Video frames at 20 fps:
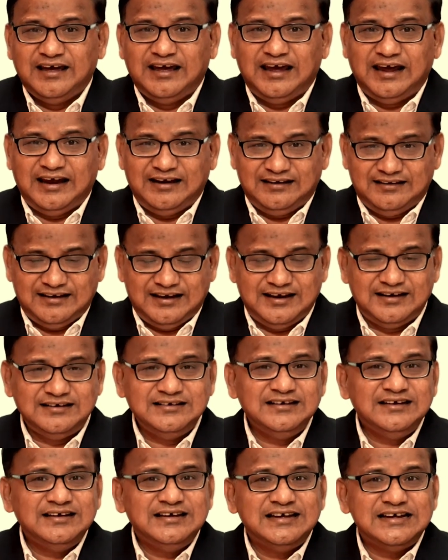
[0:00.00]
And then
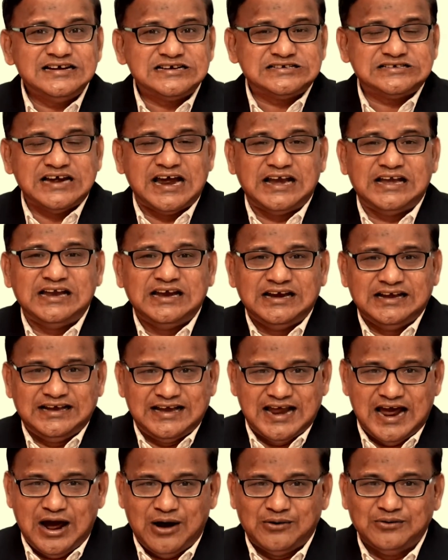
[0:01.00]
he said,
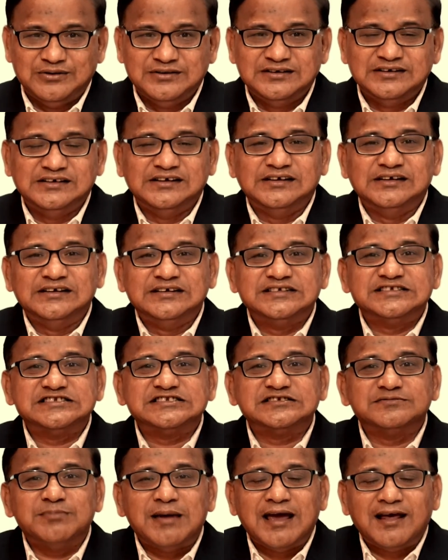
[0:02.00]
"Now
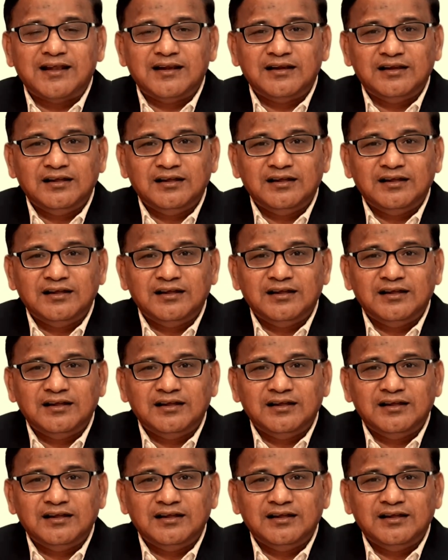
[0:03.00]
smell